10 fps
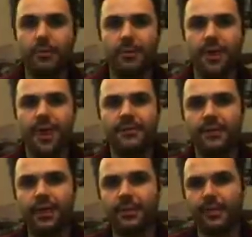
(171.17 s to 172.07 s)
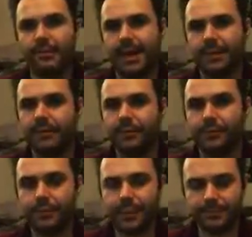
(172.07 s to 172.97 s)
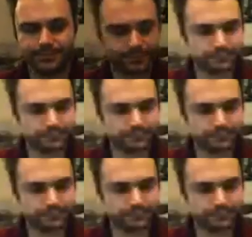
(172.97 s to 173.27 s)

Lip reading: When you have a unit with a massive footprint,